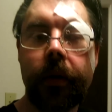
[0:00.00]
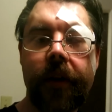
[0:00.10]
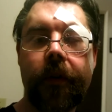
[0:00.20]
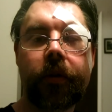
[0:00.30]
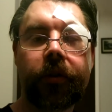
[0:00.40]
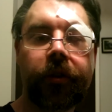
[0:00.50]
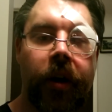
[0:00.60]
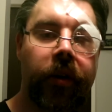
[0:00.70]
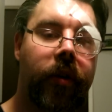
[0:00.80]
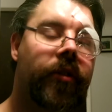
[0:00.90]
Hey folks,
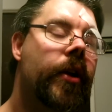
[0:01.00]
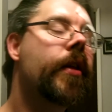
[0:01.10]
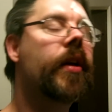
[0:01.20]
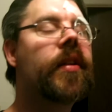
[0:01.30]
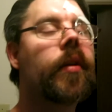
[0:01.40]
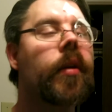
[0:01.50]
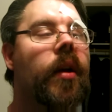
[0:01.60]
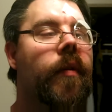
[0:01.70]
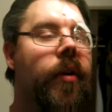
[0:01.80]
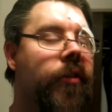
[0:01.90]
so it's the end of the night.
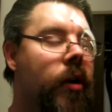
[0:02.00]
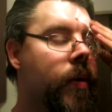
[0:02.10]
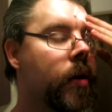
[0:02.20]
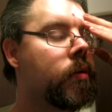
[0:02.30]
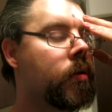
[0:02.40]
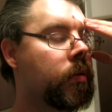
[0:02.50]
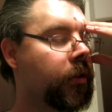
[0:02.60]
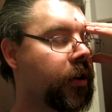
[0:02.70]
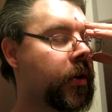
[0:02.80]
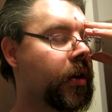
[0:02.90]
Everybody's going to bed. Ooh,
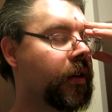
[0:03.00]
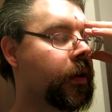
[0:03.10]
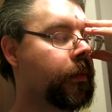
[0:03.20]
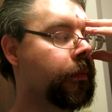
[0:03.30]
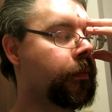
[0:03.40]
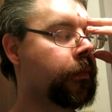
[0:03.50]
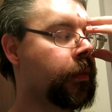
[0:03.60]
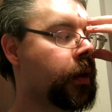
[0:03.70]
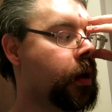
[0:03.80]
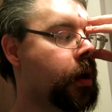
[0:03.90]
it's coming off.
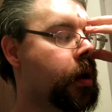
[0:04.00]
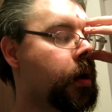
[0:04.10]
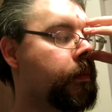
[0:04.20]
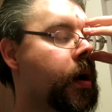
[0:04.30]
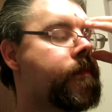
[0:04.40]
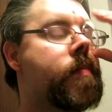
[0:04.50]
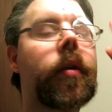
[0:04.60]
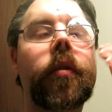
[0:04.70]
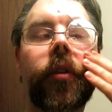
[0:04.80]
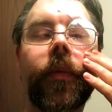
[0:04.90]
My
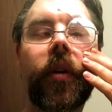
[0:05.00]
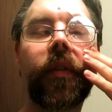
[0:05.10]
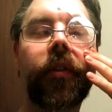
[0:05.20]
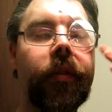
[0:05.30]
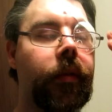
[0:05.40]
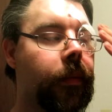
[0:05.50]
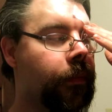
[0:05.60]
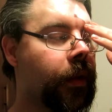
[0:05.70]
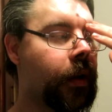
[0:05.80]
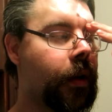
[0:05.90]
monocle's coming off, so
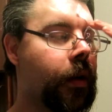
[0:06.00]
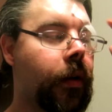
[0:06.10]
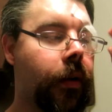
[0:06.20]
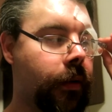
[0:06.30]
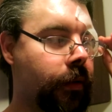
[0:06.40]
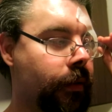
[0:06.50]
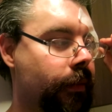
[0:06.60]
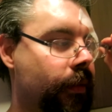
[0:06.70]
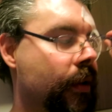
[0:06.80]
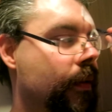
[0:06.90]

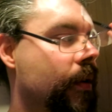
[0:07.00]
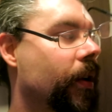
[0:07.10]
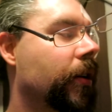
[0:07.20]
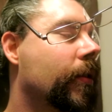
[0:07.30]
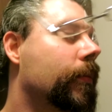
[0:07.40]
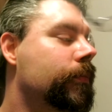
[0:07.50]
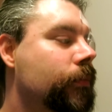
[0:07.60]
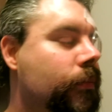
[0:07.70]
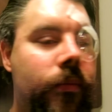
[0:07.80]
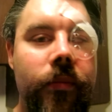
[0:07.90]
let me do this.
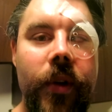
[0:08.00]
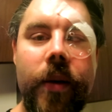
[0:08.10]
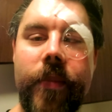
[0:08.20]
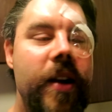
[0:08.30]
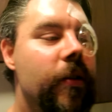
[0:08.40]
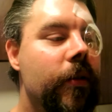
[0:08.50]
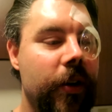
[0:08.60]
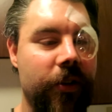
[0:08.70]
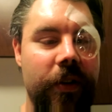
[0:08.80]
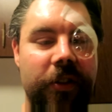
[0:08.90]
Michael
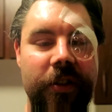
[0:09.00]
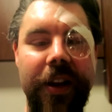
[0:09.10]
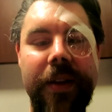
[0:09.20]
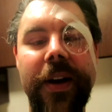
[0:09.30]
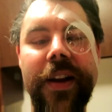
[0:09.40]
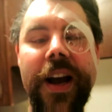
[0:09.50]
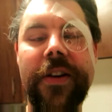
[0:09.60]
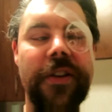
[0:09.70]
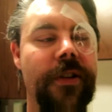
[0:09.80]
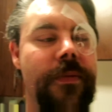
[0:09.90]
is always talking about how
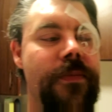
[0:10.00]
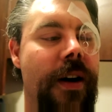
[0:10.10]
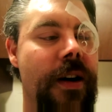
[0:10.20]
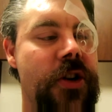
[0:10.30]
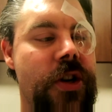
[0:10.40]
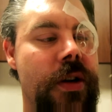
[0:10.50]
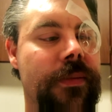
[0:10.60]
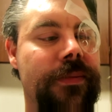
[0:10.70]
he's all posh.